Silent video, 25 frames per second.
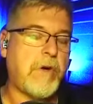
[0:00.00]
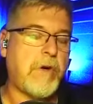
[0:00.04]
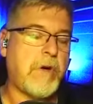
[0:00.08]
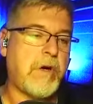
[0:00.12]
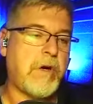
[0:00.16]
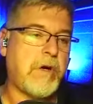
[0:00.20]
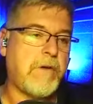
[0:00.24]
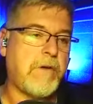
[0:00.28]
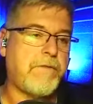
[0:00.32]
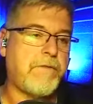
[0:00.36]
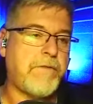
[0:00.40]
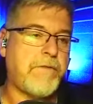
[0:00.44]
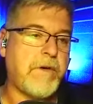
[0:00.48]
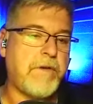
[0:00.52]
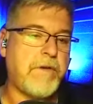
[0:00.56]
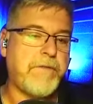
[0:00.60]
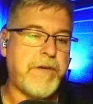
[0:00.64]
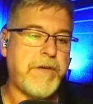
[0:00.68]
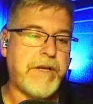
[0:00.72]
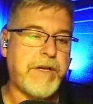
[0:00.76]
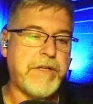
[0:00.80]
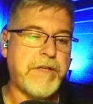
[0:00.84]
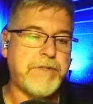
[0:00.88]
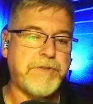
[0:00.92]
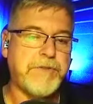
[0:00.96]
of of
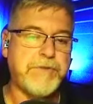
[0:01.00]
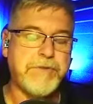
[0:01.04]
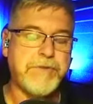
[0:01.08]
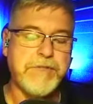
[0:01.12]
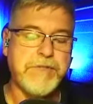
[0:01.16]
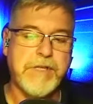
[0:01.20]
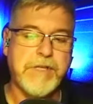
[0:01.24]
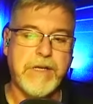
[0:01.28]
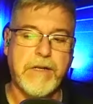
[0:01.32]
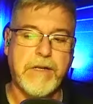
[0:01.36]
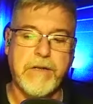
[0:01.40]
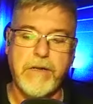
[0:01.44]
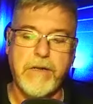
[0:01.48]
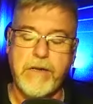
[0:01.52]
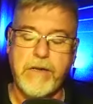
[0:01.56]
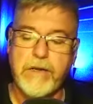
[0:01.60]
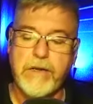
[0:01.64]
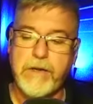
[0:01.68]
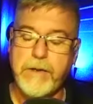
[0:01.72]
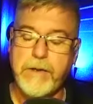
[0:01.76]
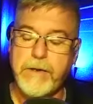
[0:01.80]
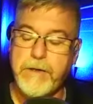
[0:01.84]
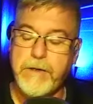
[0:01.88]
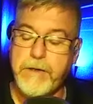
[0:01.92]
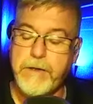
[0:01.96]
his who said,
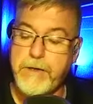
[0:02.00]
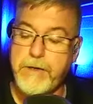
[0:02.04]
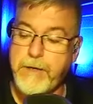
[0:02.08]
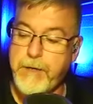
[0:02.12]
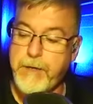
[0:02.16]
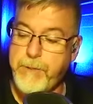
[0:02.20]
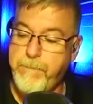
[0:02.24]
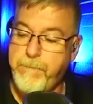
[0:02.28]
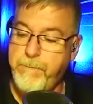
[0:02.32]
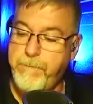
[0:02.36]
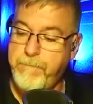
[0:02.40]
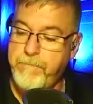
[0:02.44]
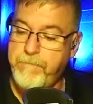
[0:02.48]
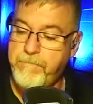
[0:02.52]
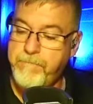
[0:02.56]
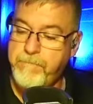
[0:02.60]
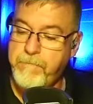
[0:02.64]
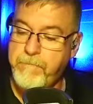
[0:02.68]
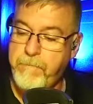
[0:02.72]
um,